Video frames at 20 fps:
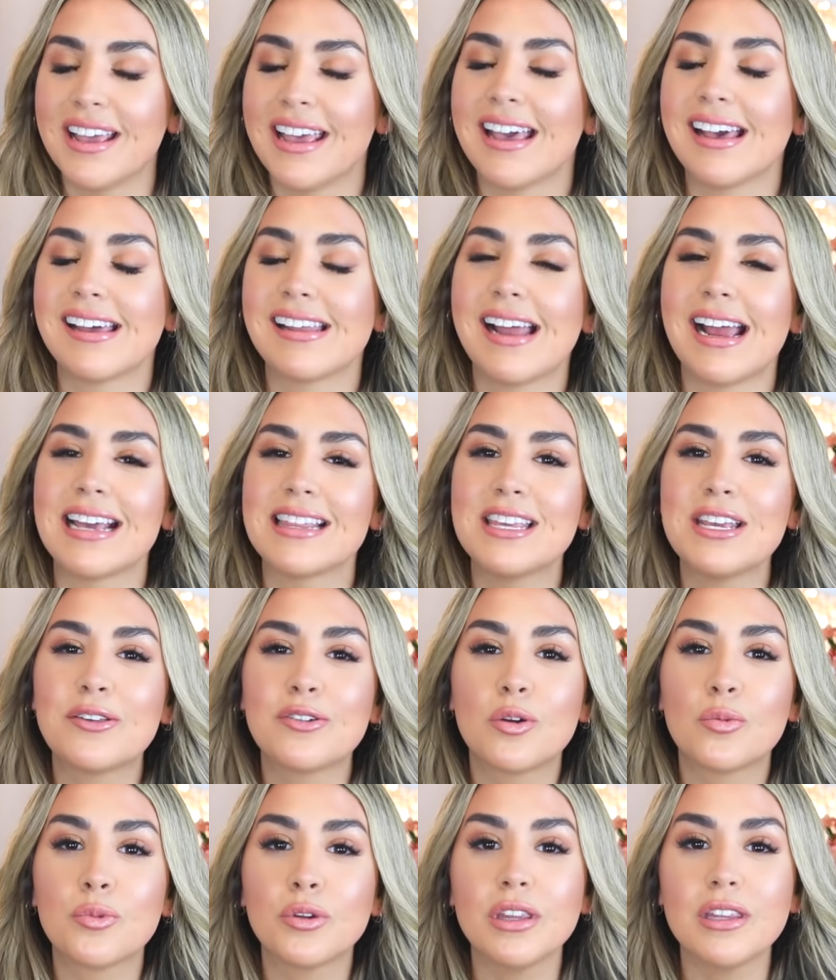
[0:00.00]
And I think
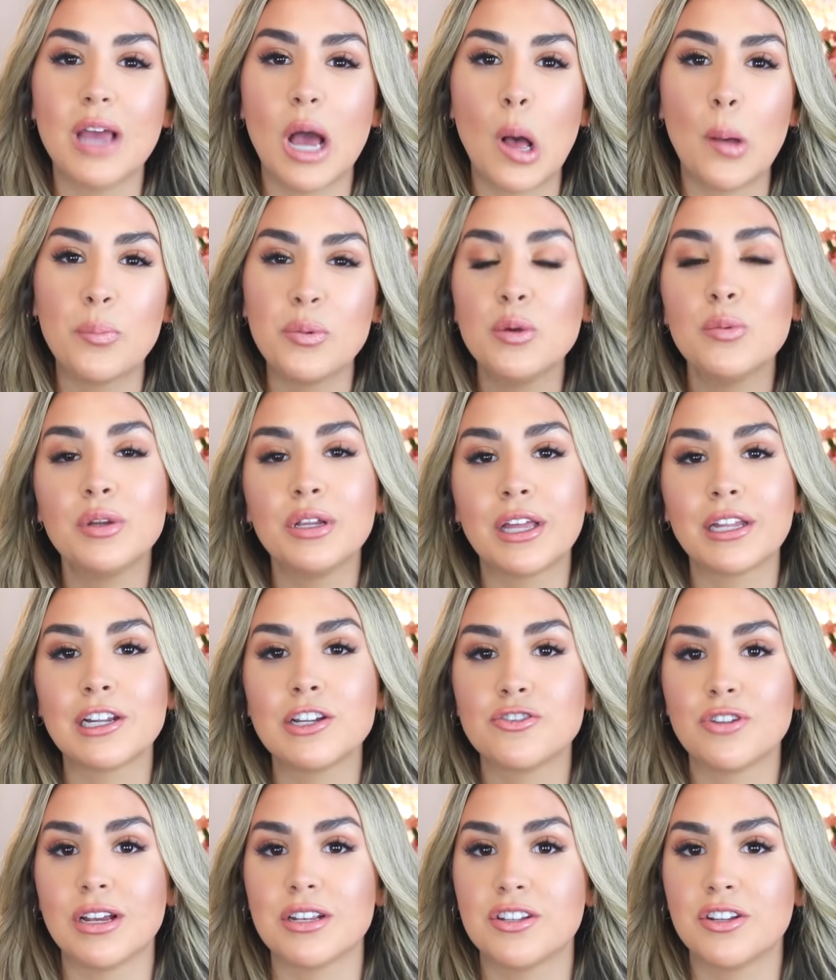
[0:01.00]
it'll really help you when
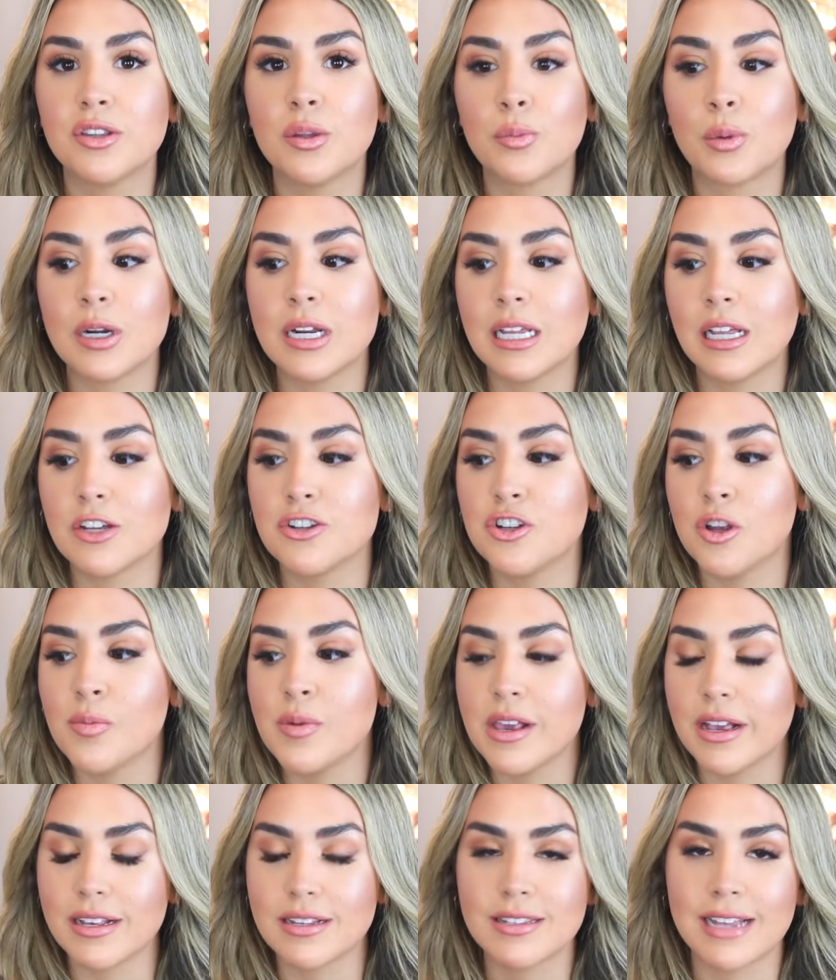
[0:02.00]
getting dressed in the morning, because you'll
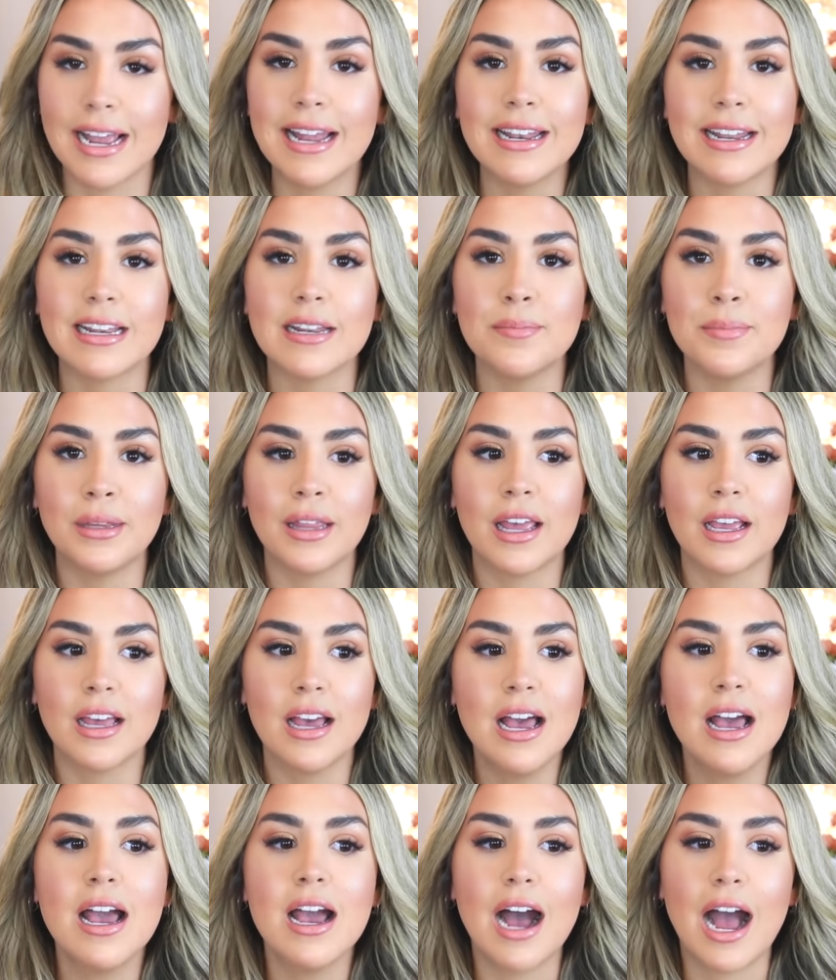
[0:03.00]
be excited and be like,
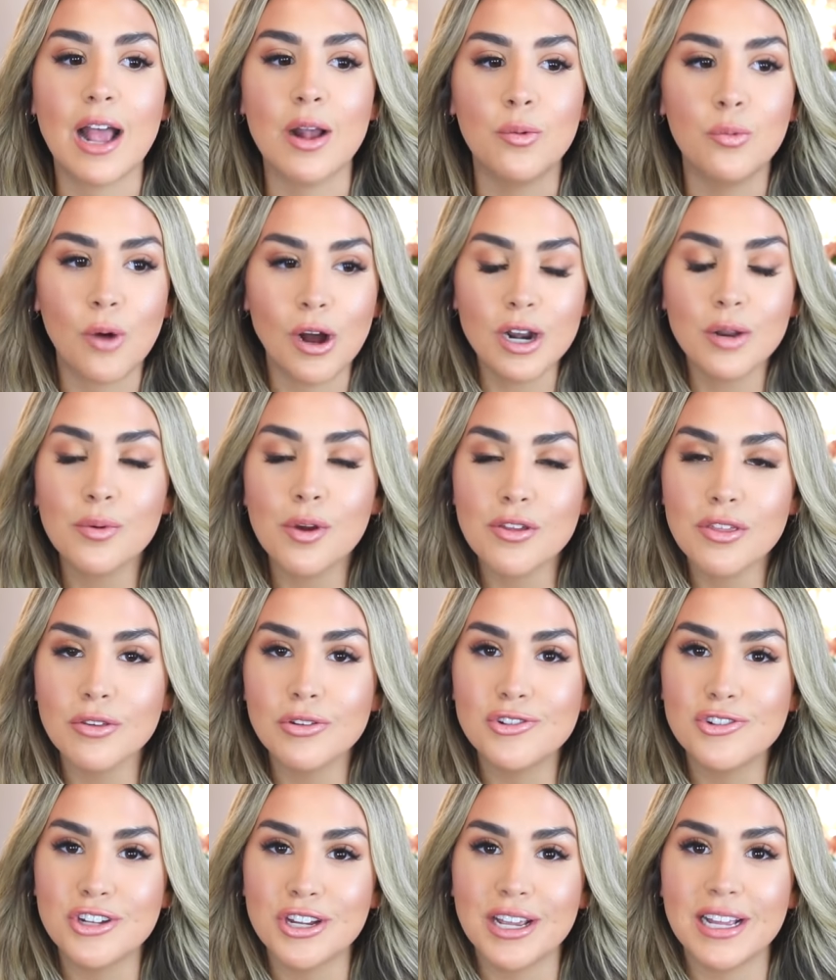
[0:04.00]
I want to wear
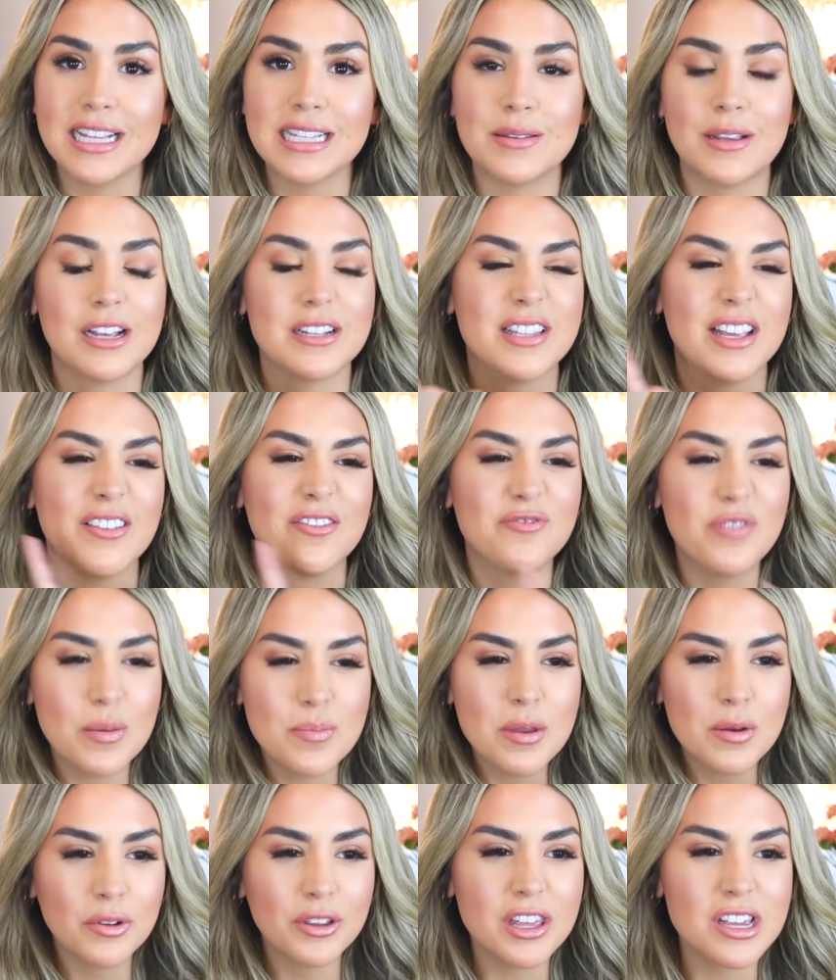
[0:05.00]
those jeans because they
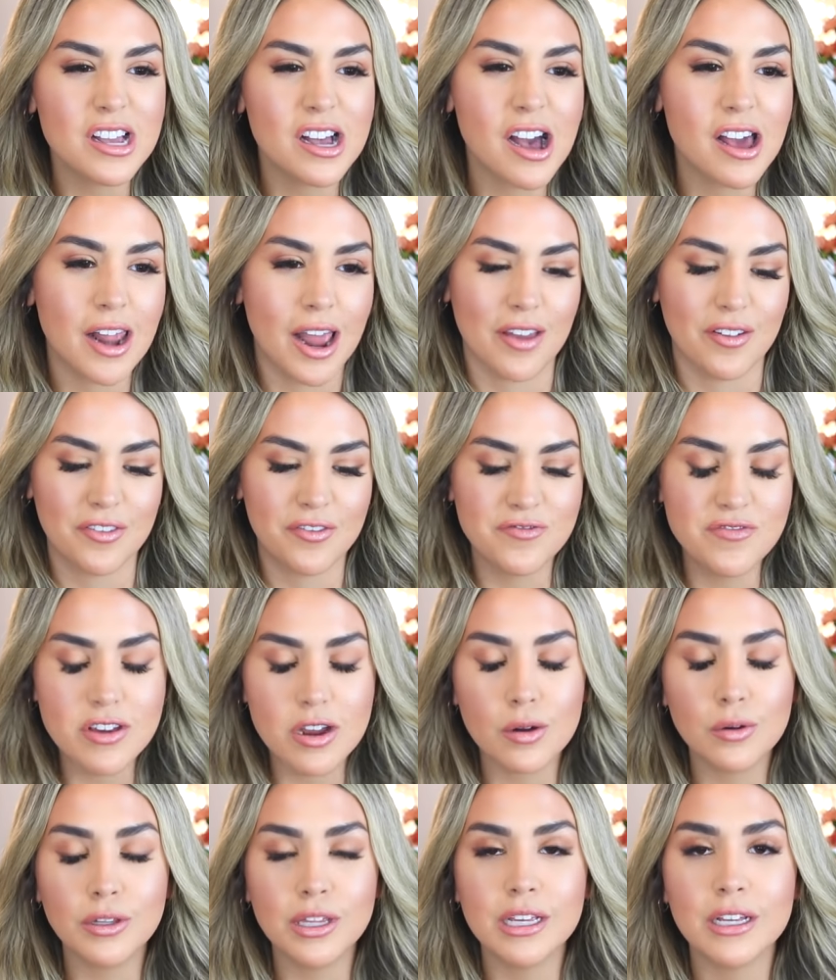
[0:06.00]
fit me really good. I
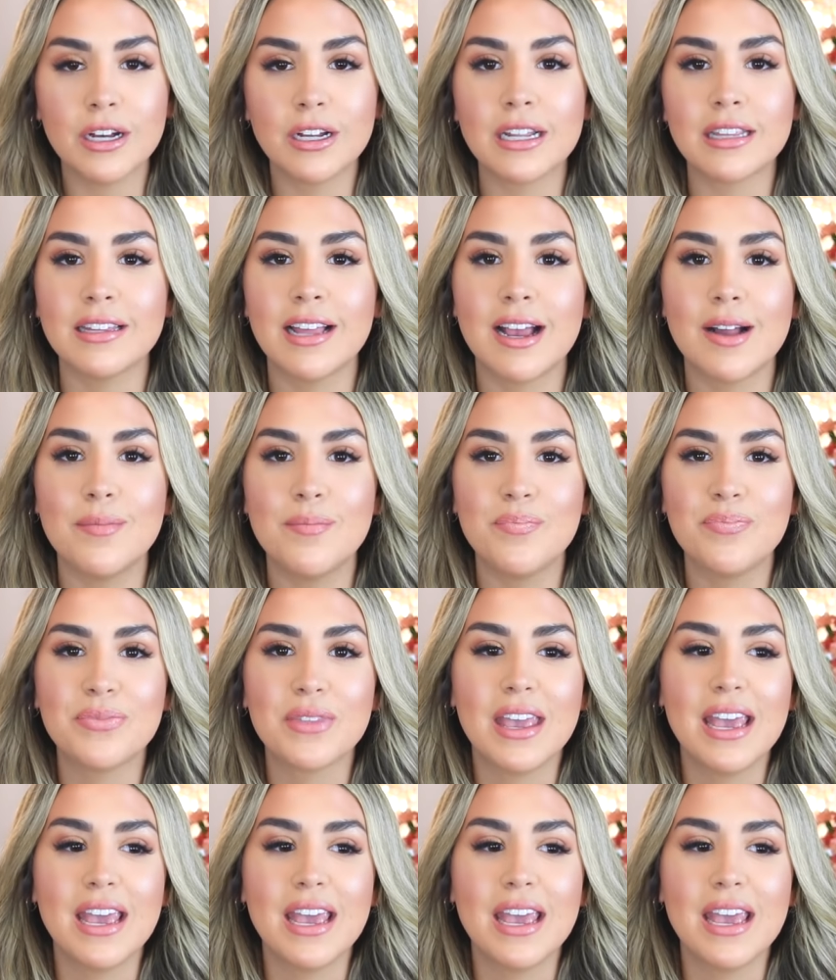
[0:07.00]
feel really good in them.